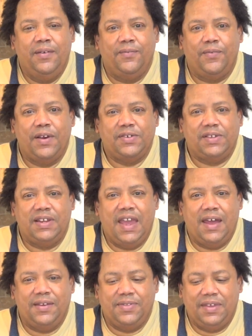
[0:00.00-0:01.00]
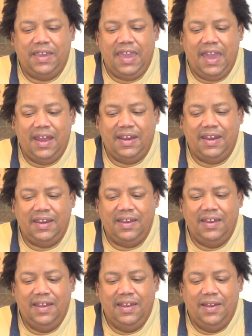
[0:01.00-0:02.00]
freshly out of the canning
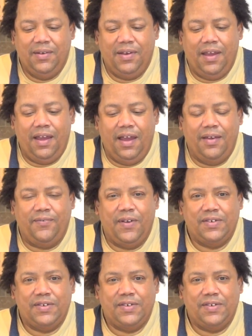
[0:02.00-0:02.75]
bath.